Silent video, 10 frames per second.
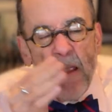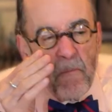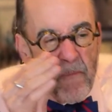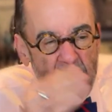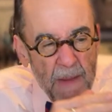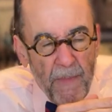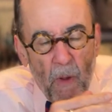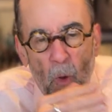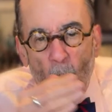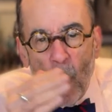
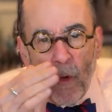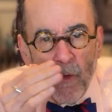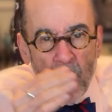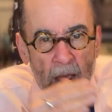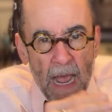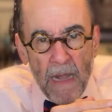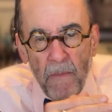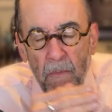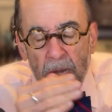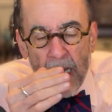people will not
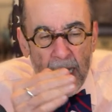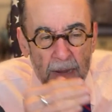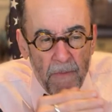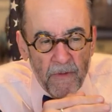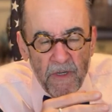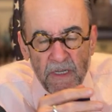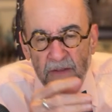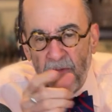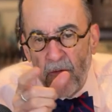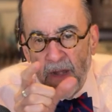be able to
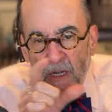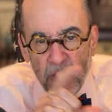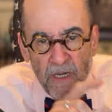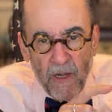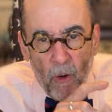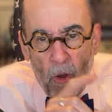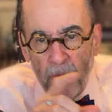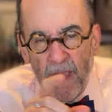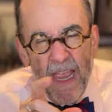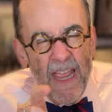differentiate all
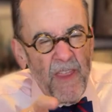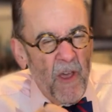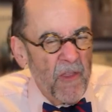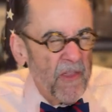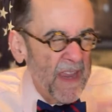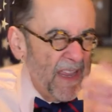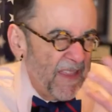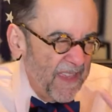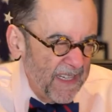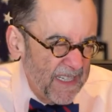the, they'll think
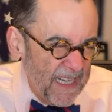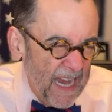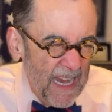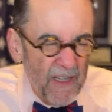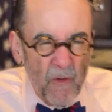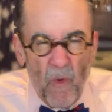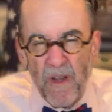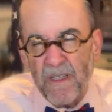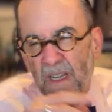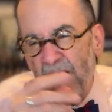this case
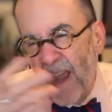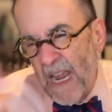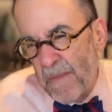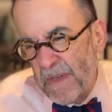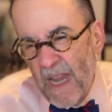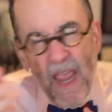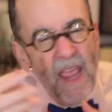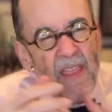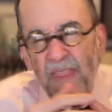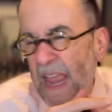was the document.
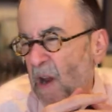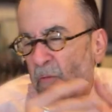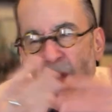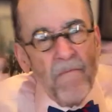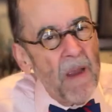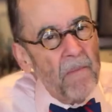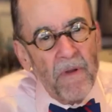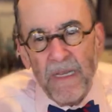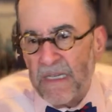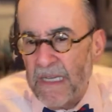They don't remember
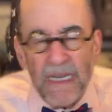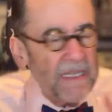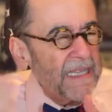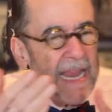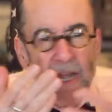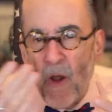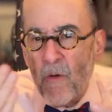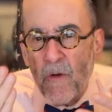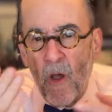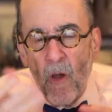these things. They don't
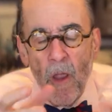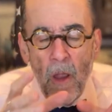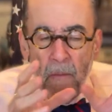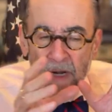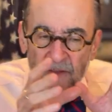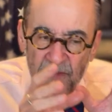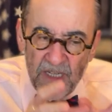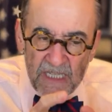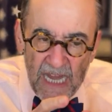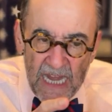know. But if this
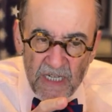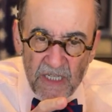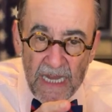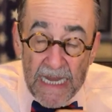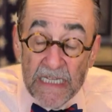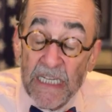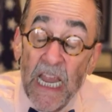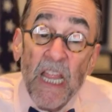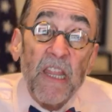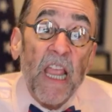case stinks,
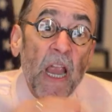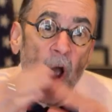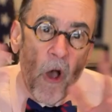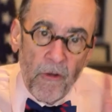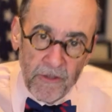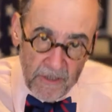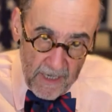they all stink.